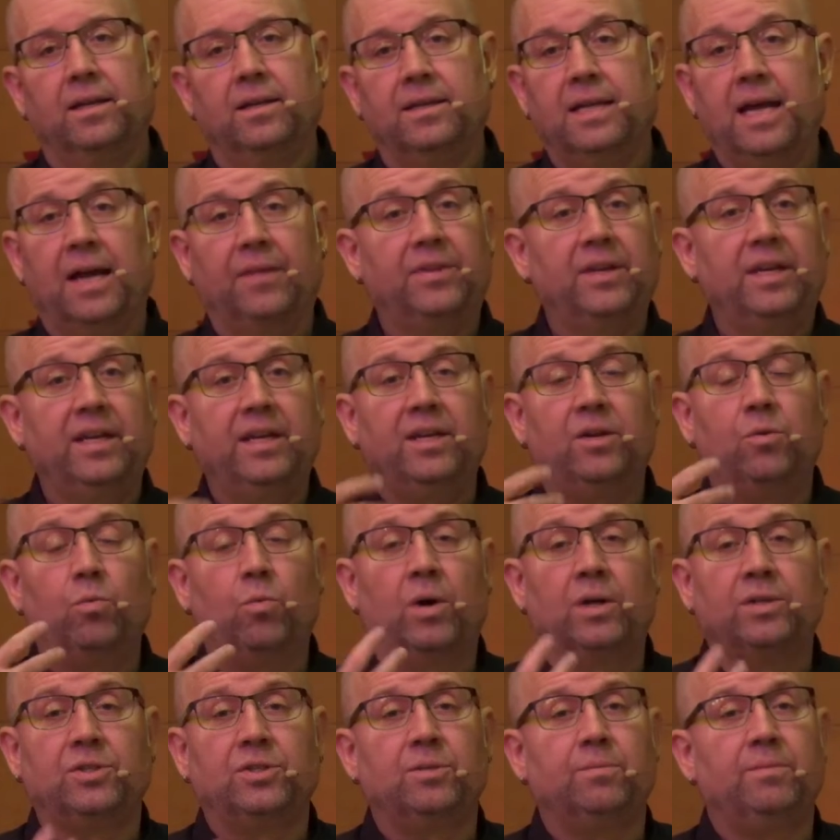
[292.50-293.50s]
Not that he didn't
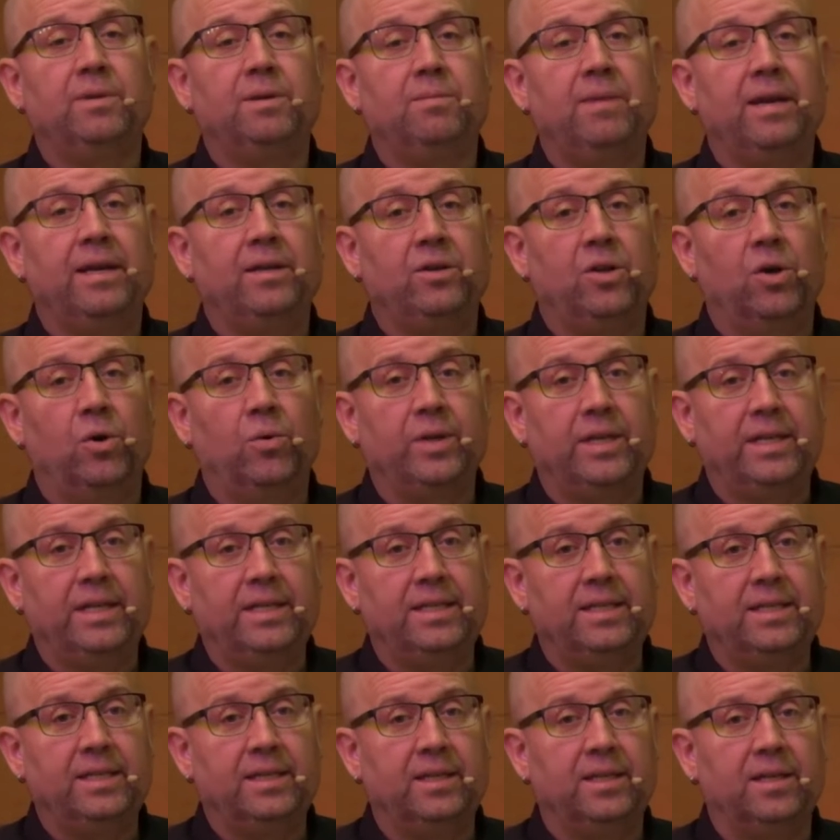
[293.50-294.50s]
want to be made known. He
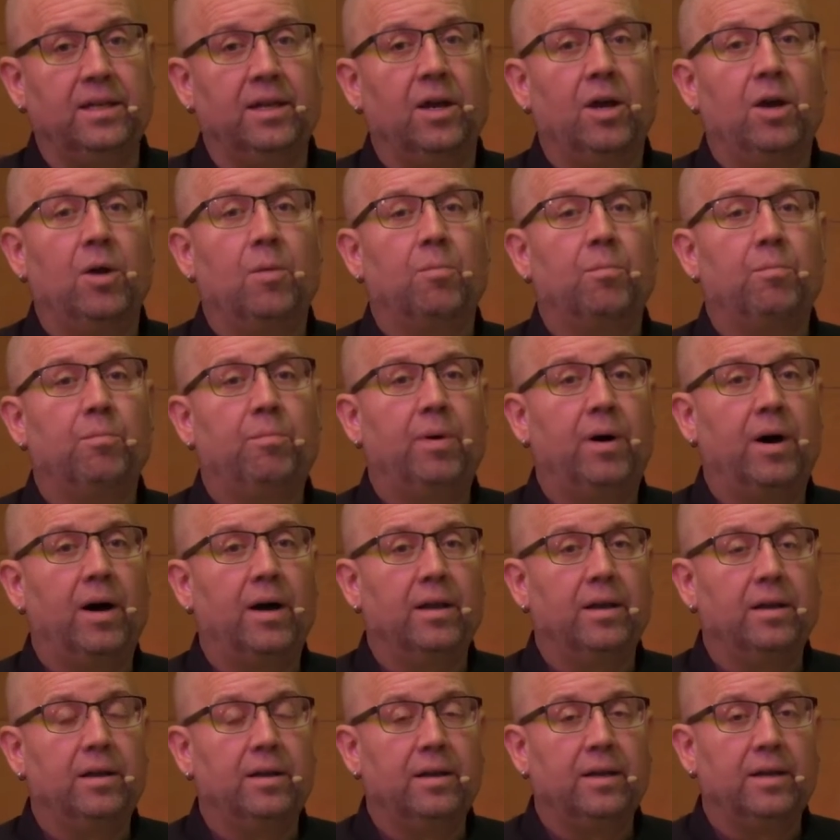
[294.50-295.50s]
did.
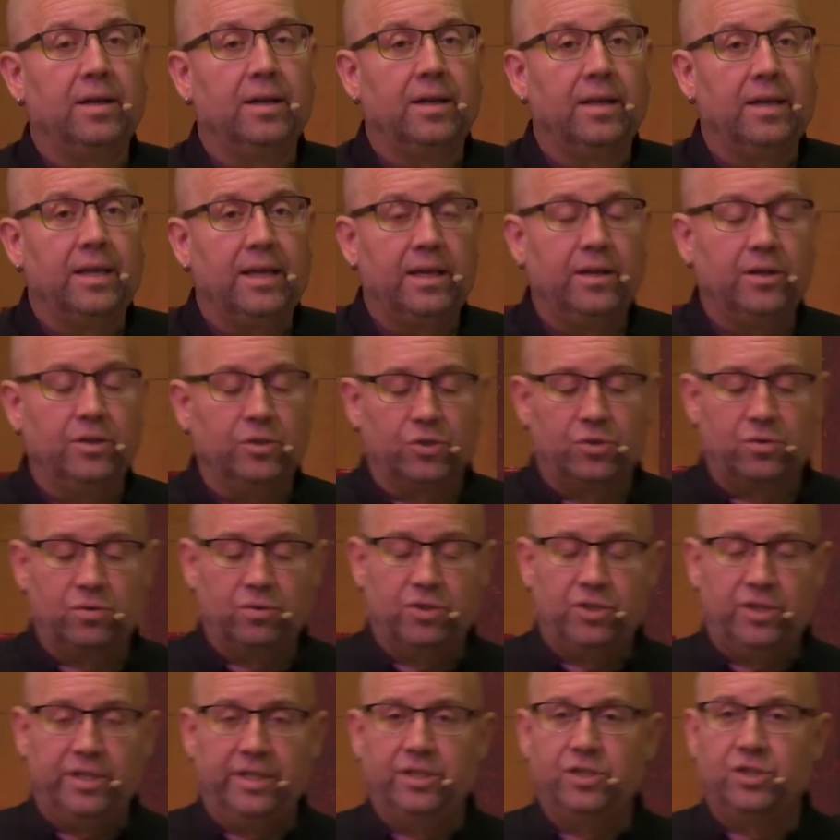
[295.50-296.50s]
But in a
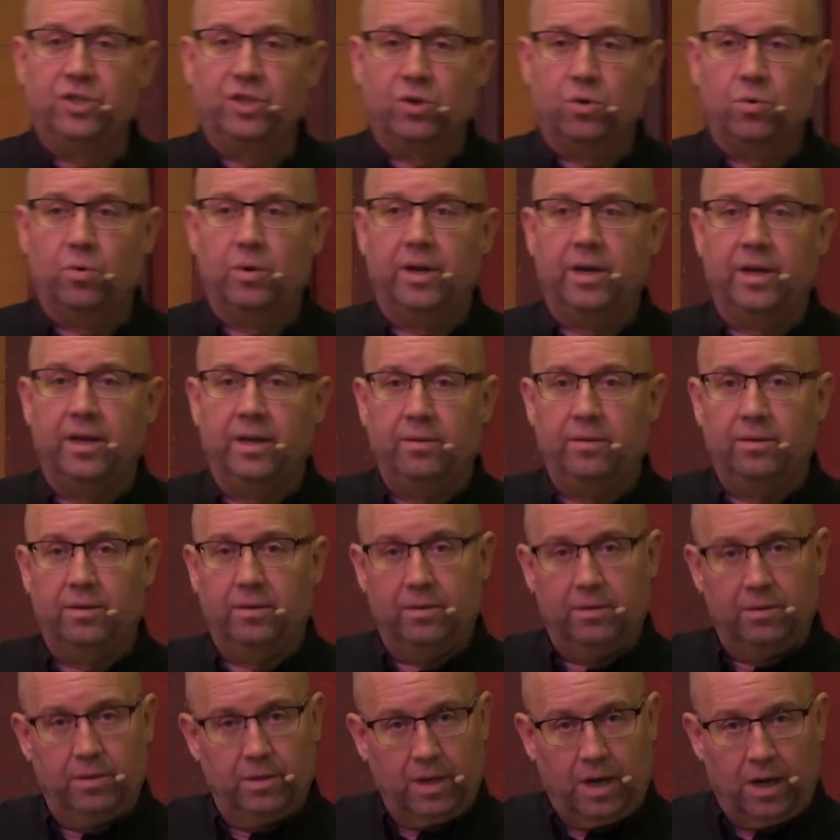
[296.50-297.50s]
strategic way,
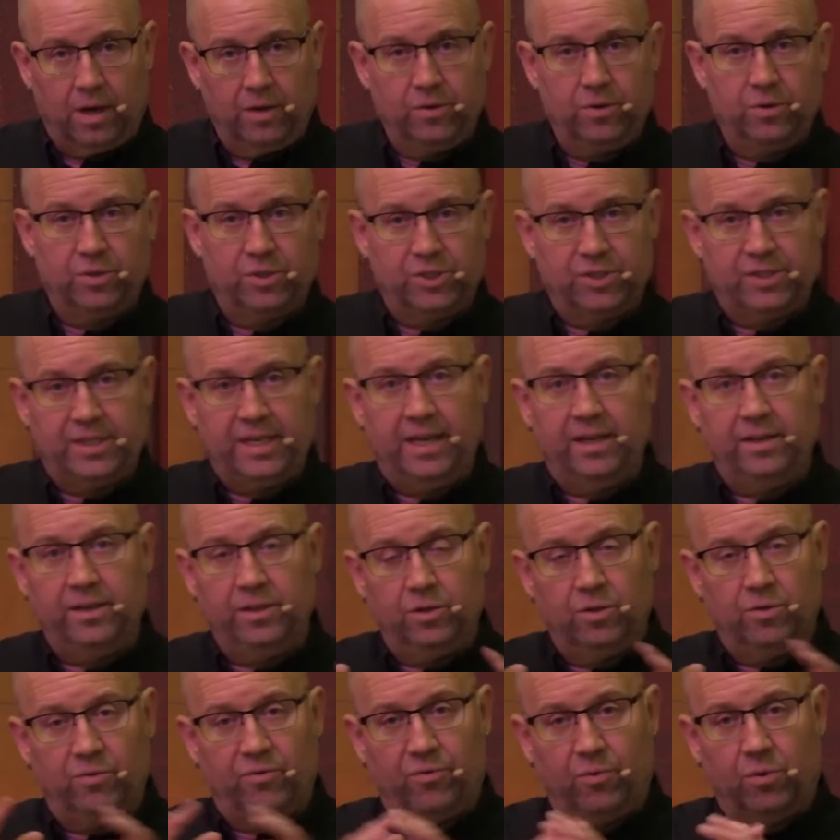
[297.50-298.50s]

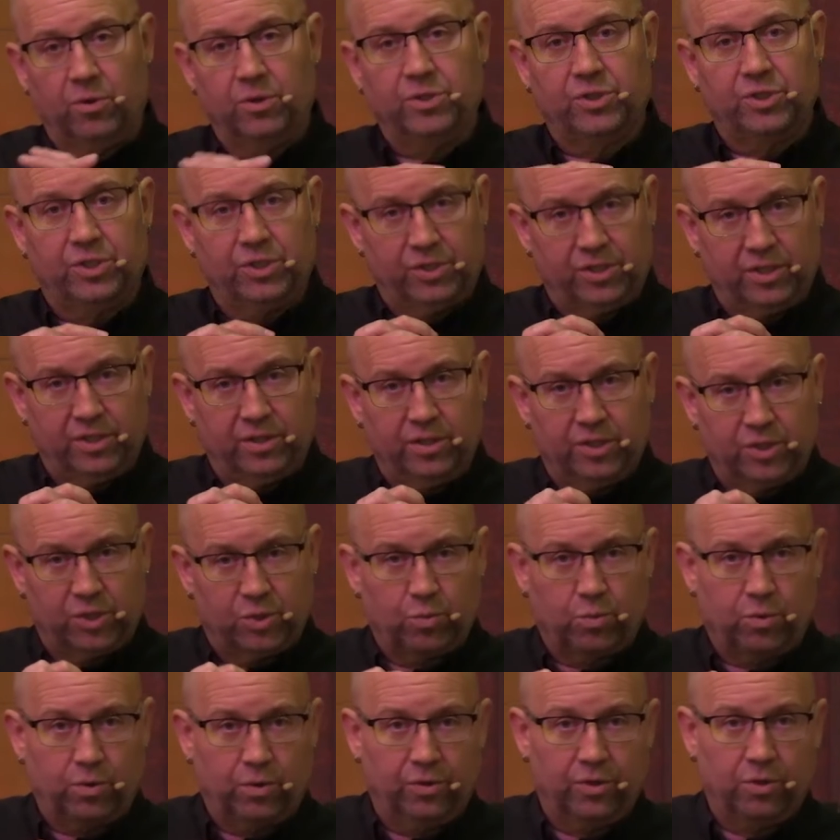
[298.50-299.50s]
understanding the forces in this
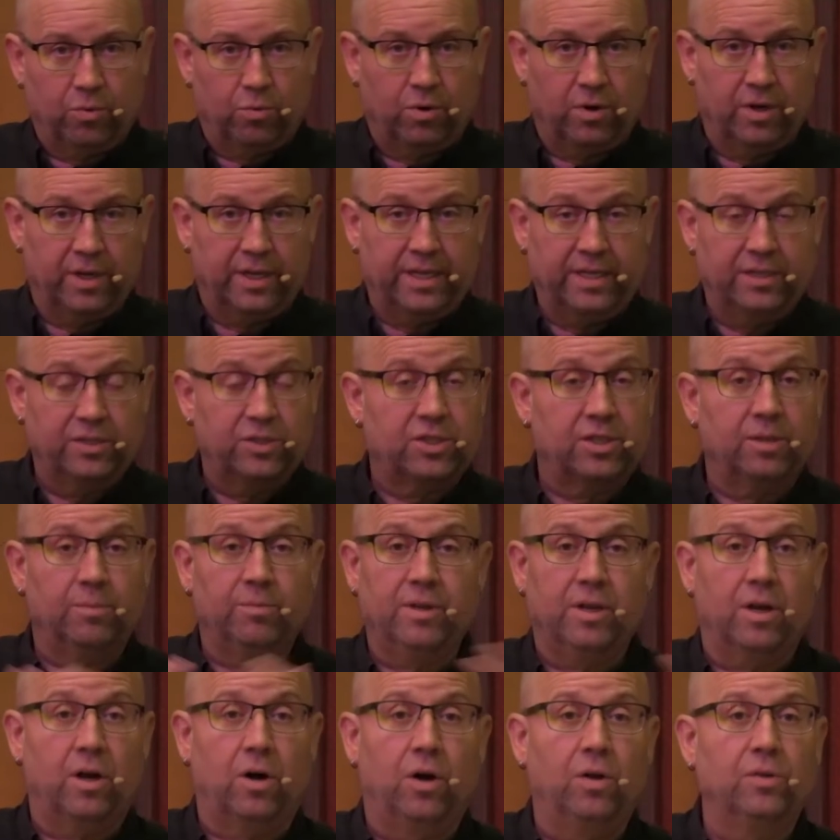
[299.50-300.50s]
world that were against him
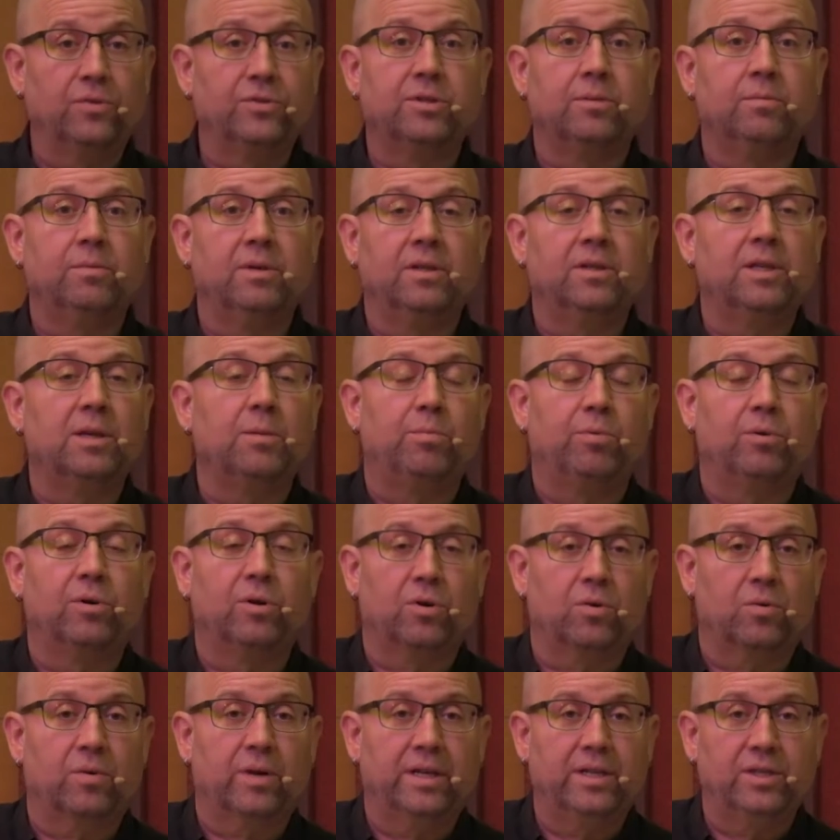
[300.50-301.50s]
that ultimately
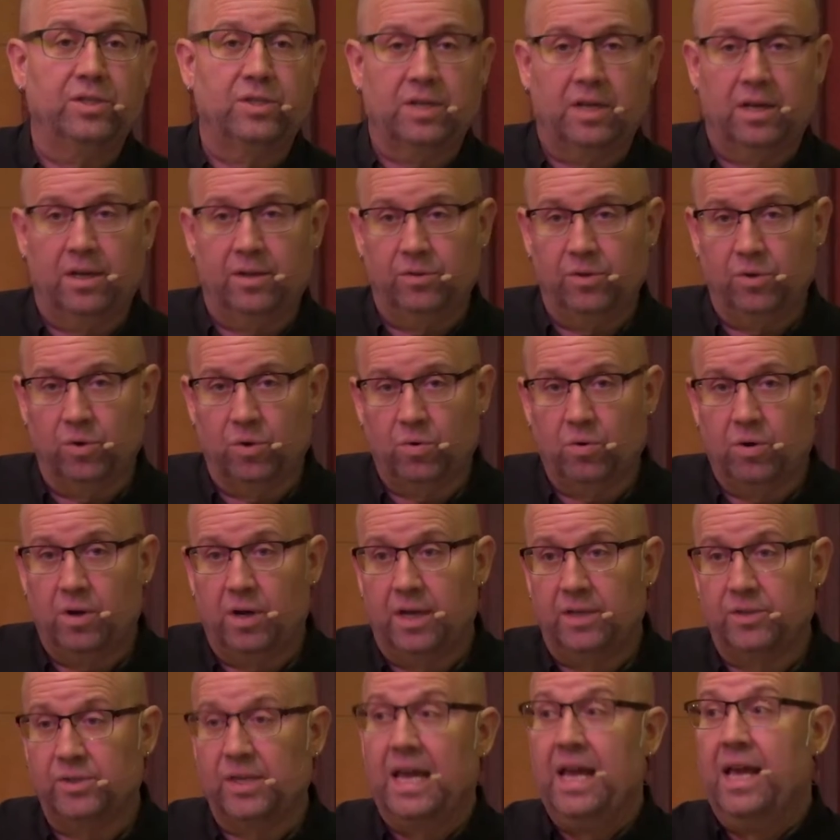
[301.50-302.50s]
put Christ on the
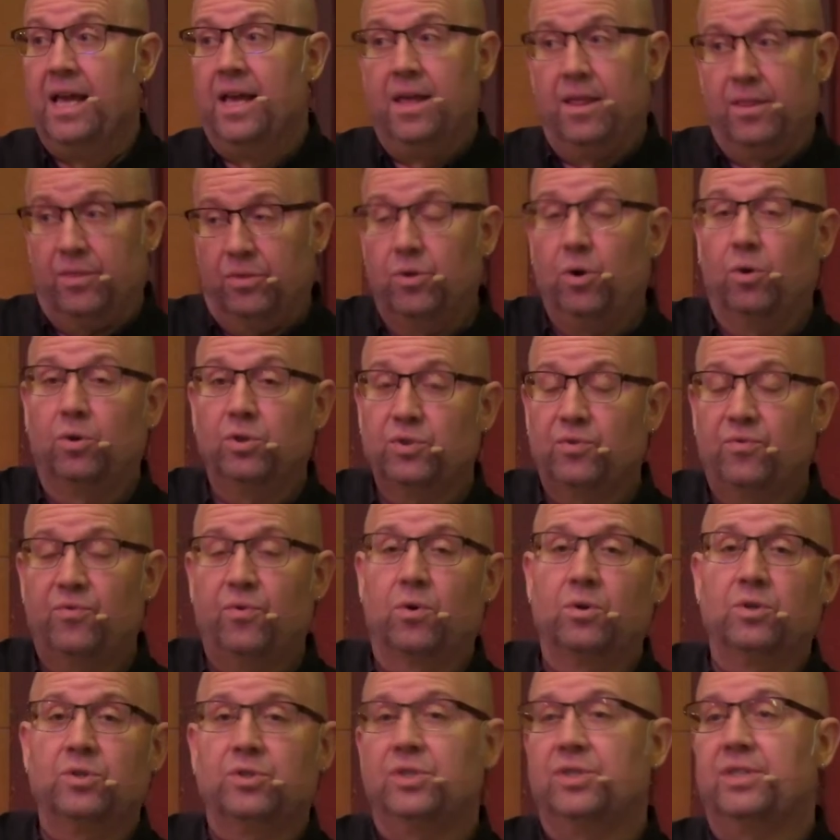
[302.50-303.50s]
cross, those
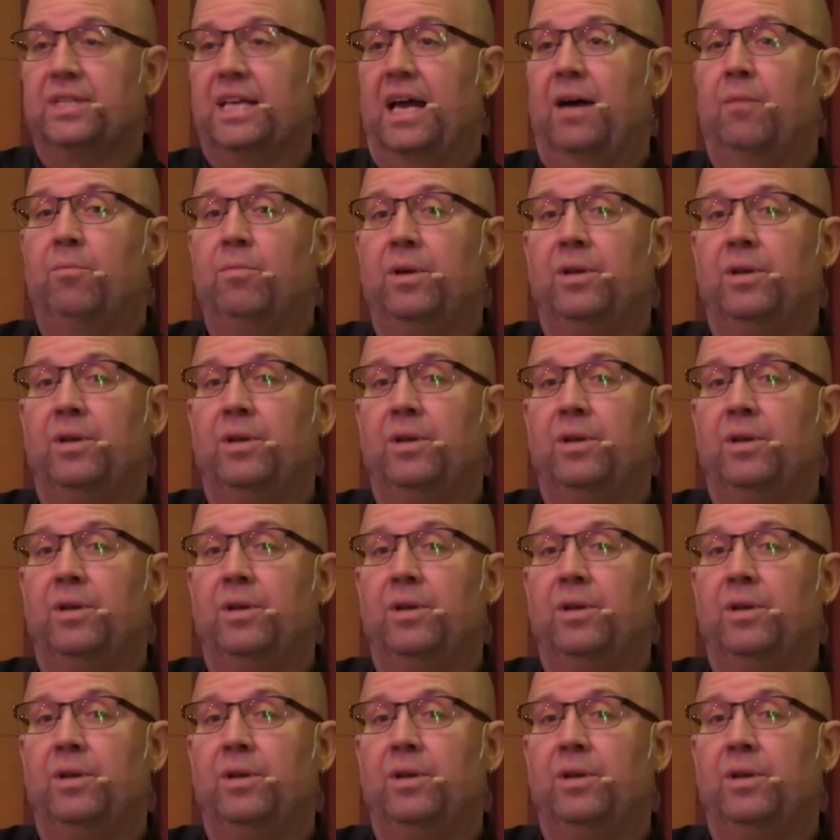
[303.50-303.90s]
forces have